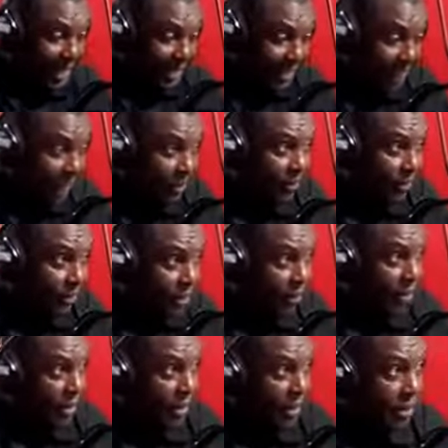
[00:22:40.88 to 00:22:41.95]
the essence of the
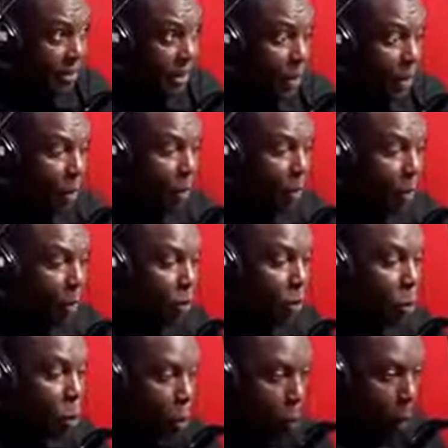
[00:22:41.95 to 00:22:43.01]
whole thing. Somebody
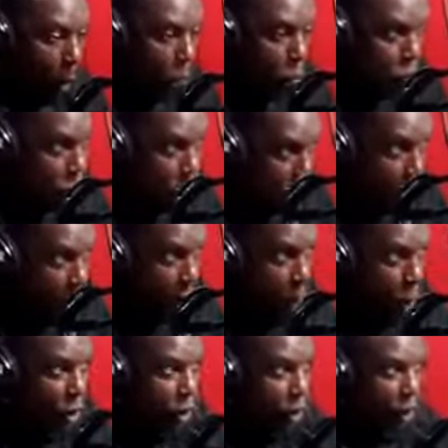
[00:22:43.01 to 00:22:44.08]
who one way
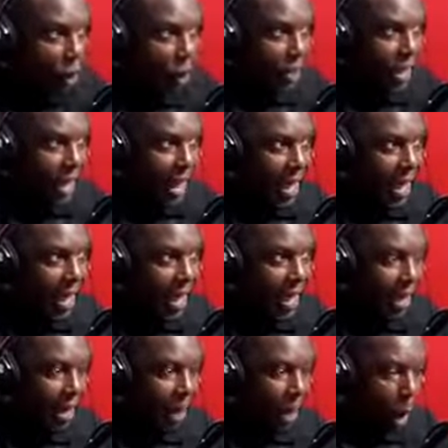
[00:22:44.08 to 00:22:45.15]
or the other,
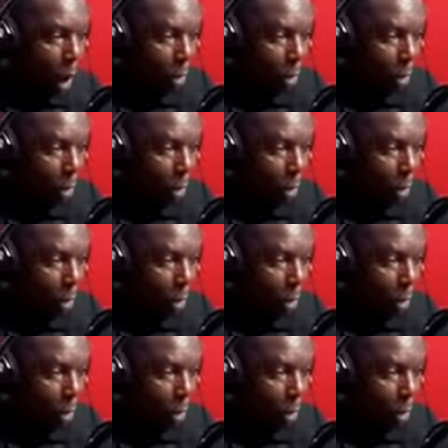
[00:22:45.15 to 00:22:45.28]
or